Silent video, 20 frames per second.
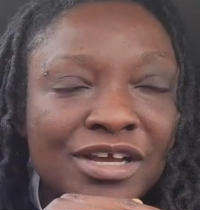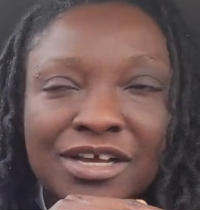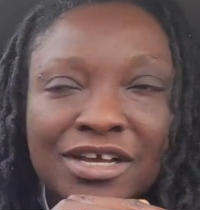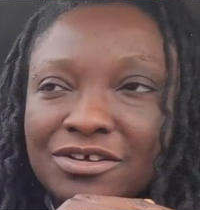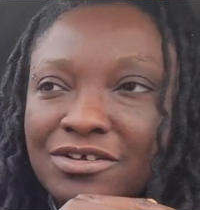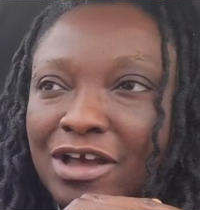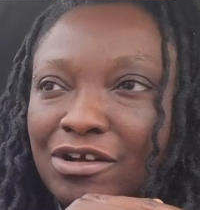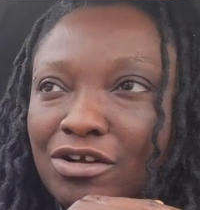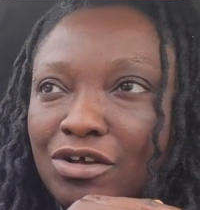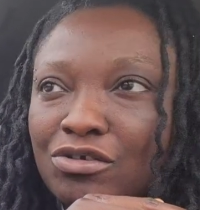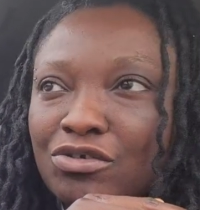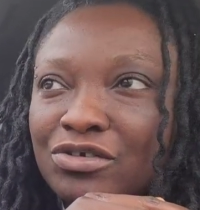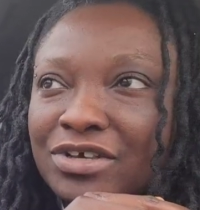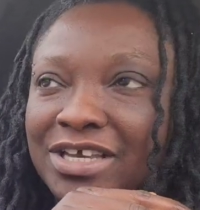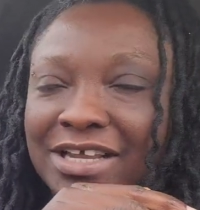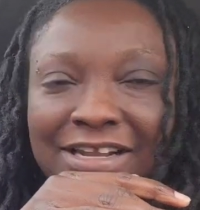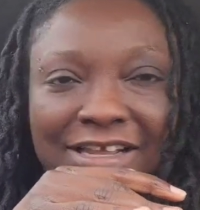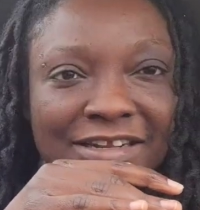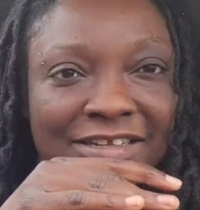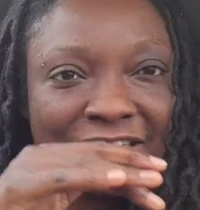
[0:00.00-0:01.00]
You are not
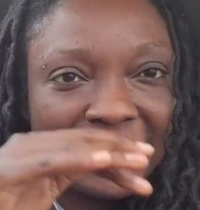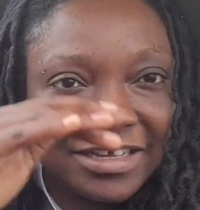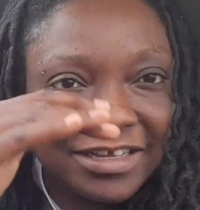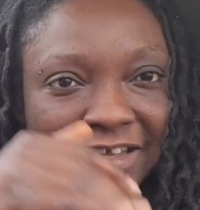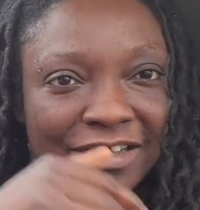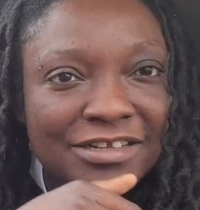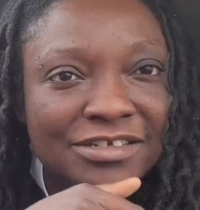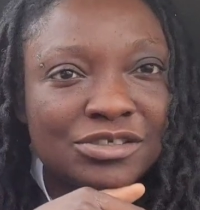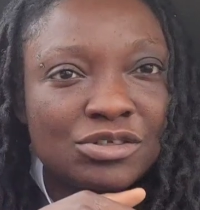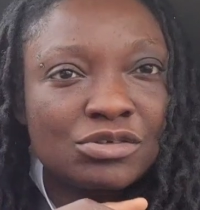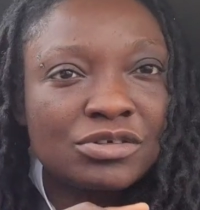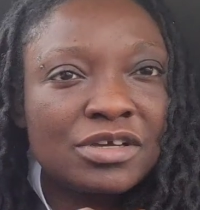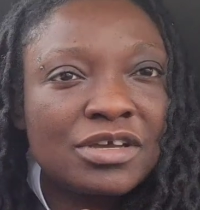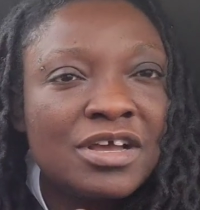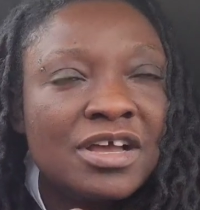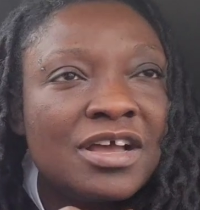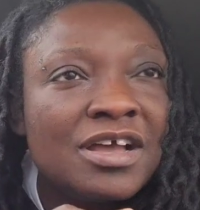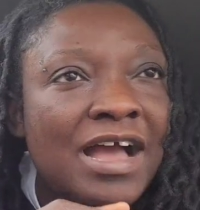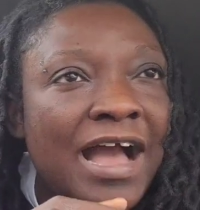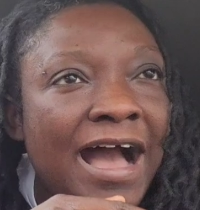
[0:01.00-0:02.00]
looking at the girl is looking.
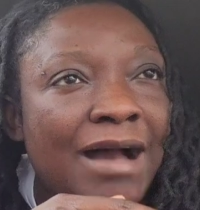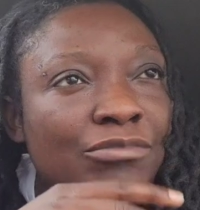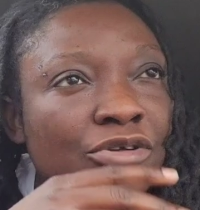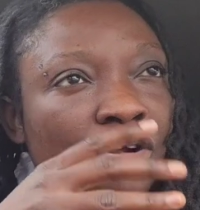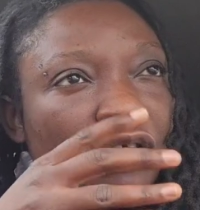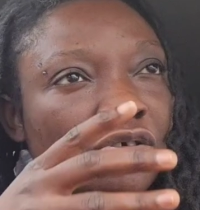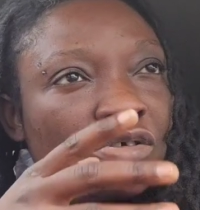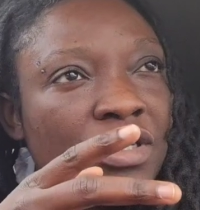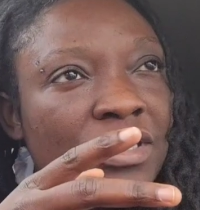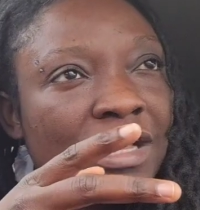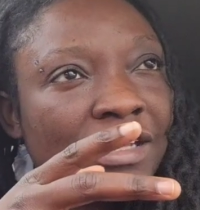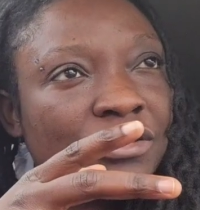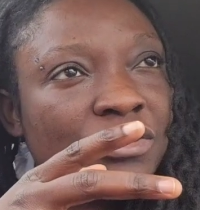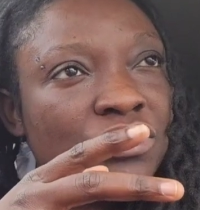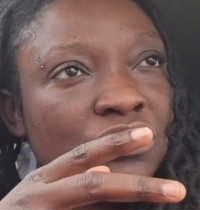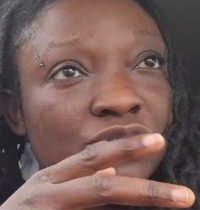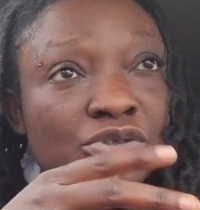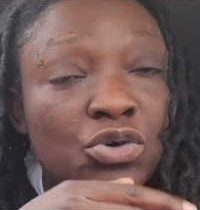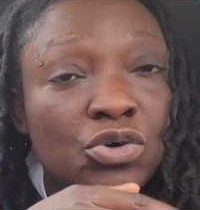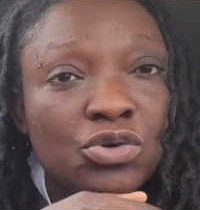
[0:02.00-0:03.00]
I'm not looking at
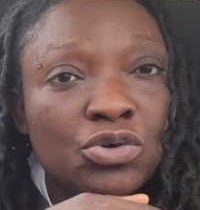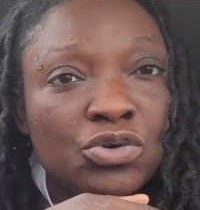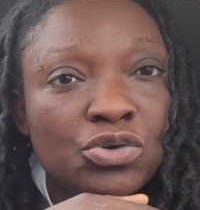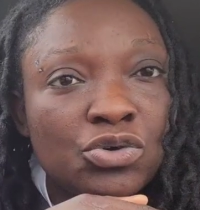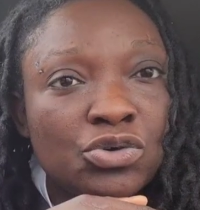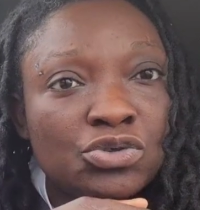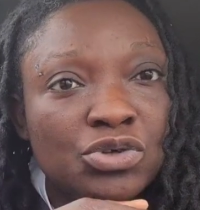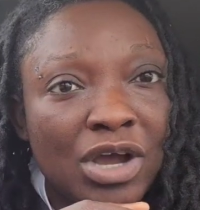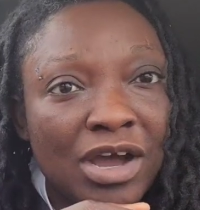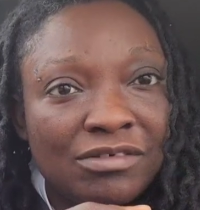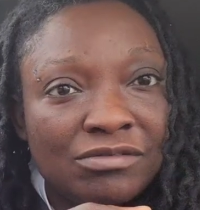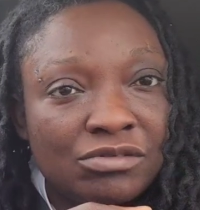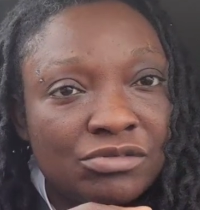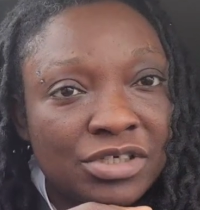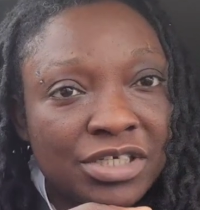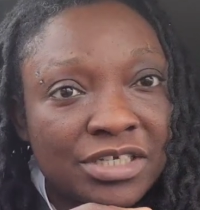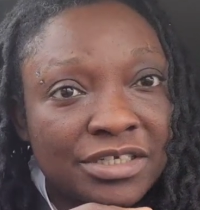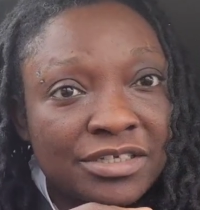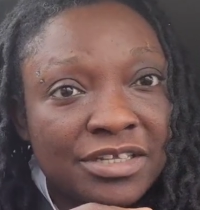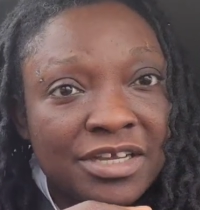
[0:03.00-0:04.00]
you. No, you are
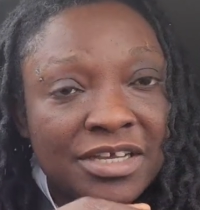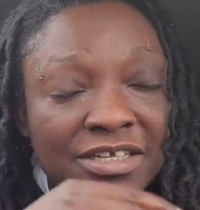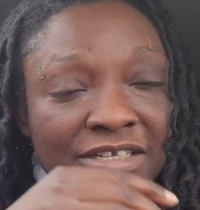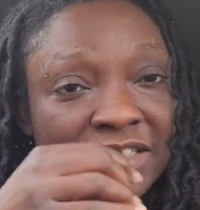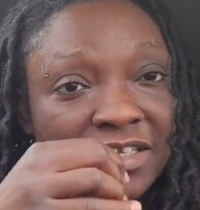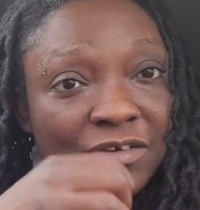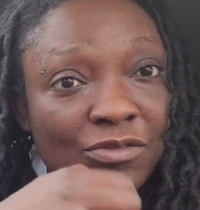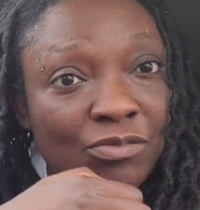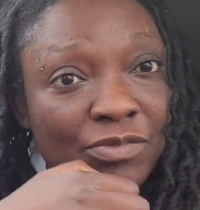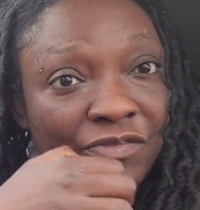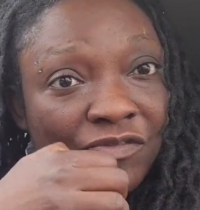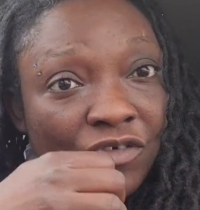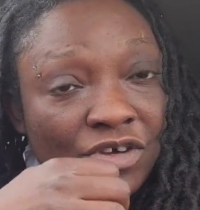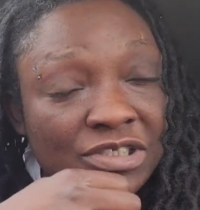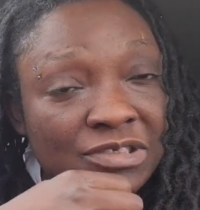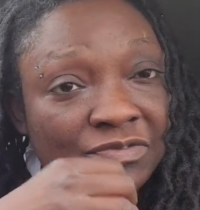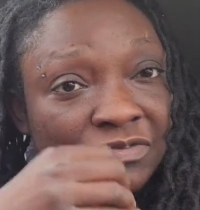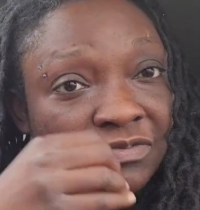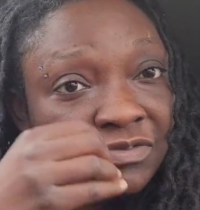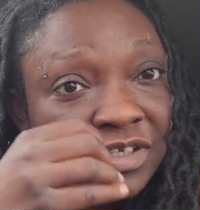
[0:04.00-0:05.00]
looking. They will be
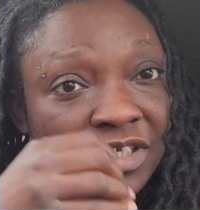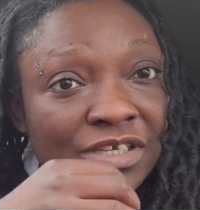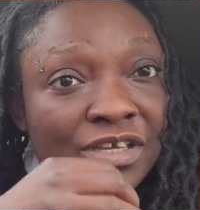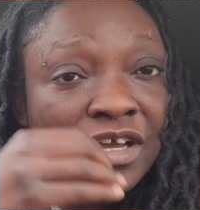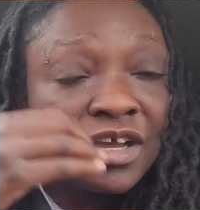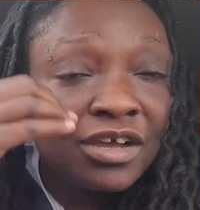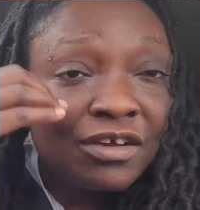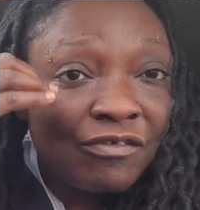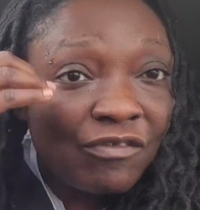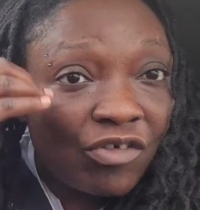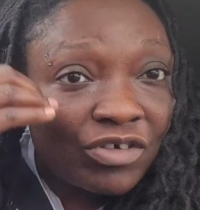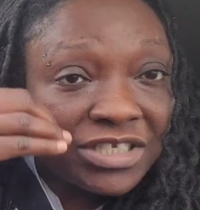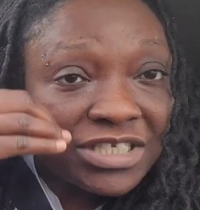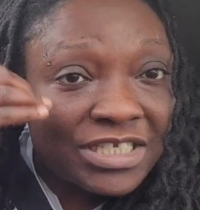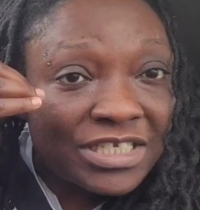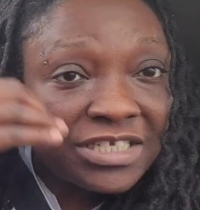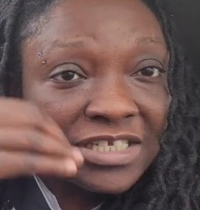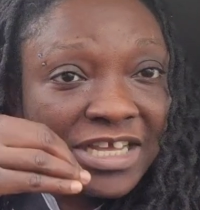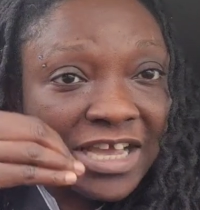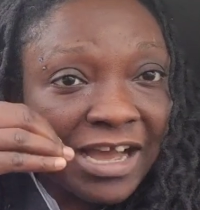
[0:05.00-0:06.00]

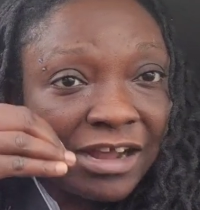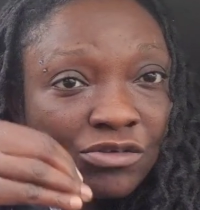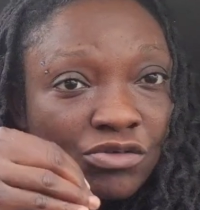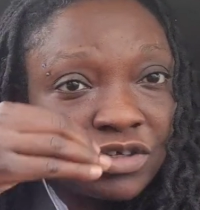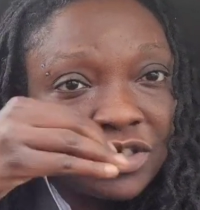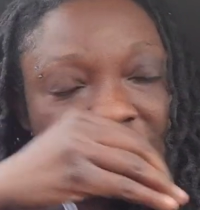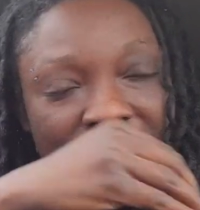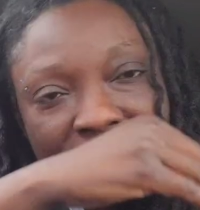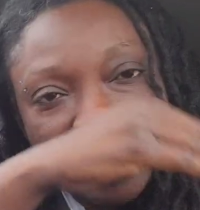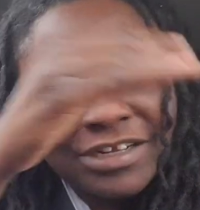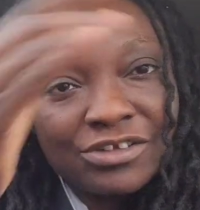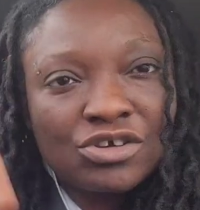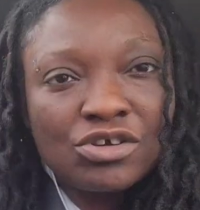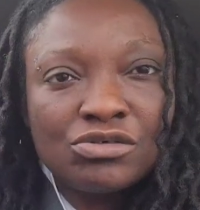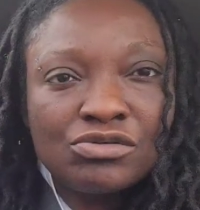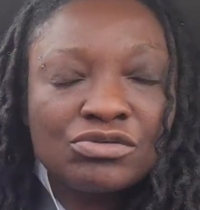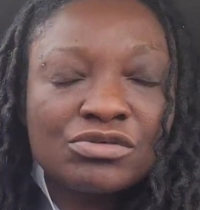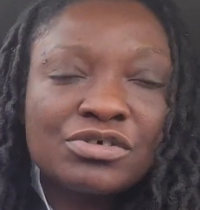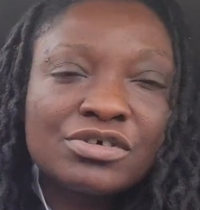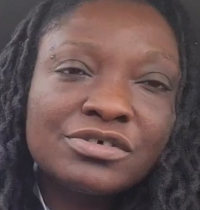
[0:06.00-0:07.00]
forcing their look inside your
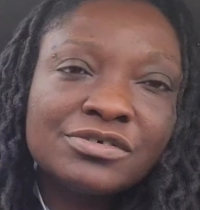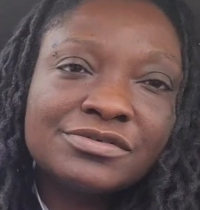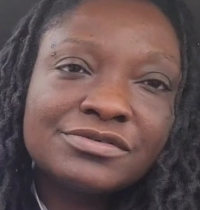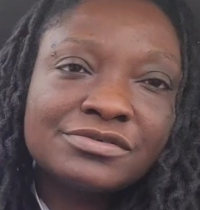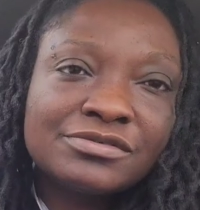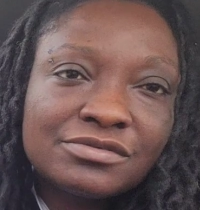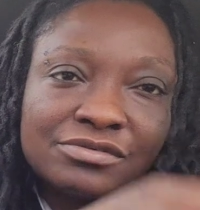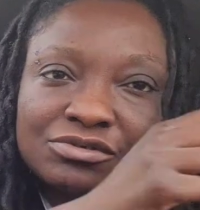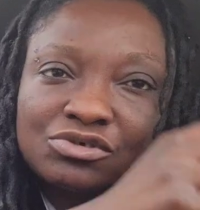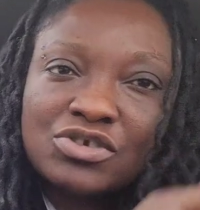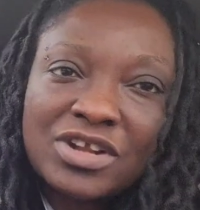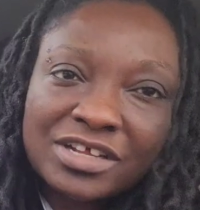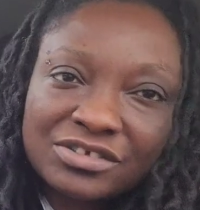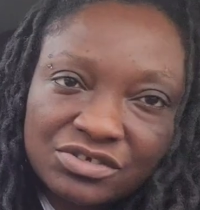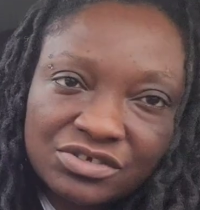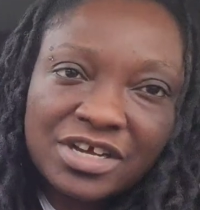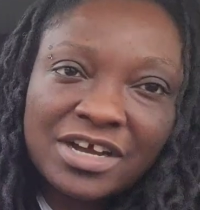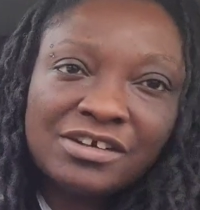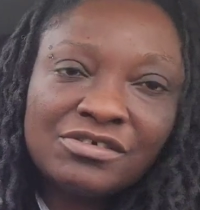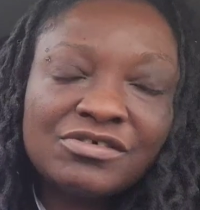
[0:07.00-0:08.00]
look so that
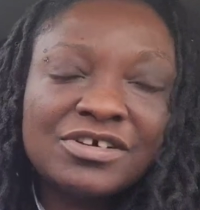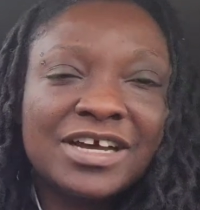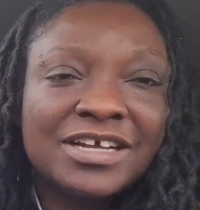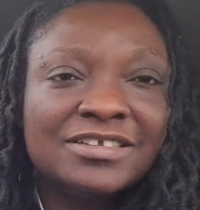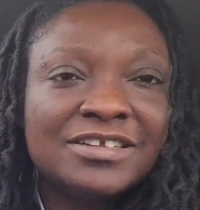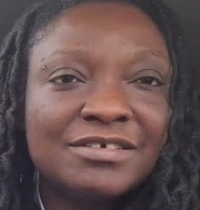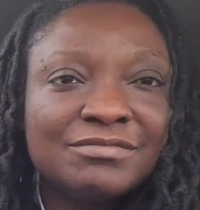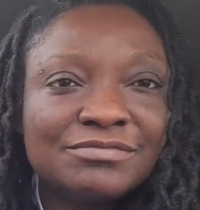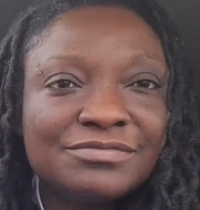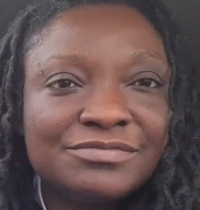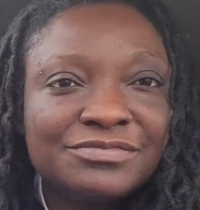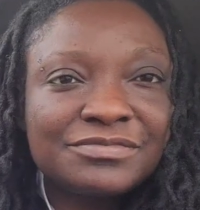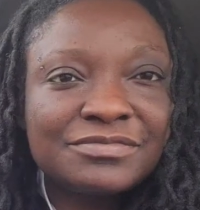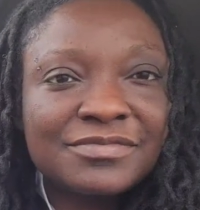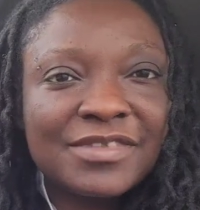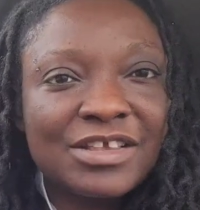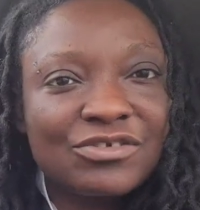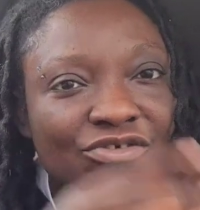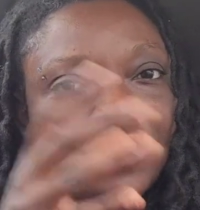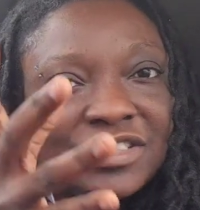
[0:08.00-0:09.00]
you can look at them.
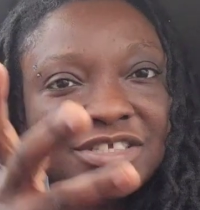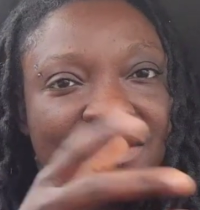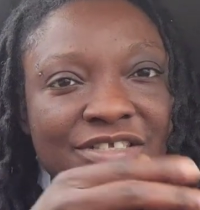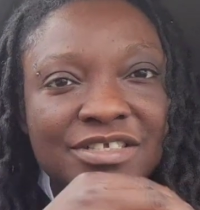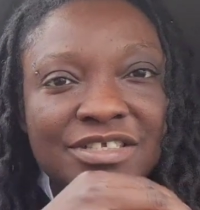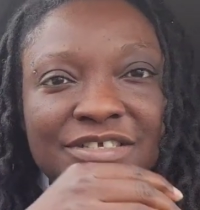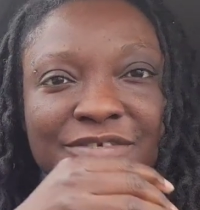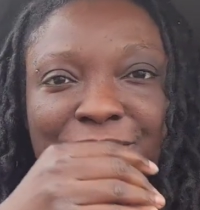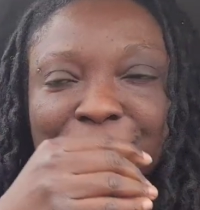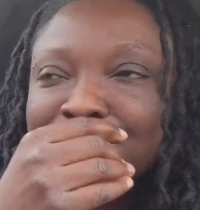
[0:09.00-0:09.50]
It's not easy.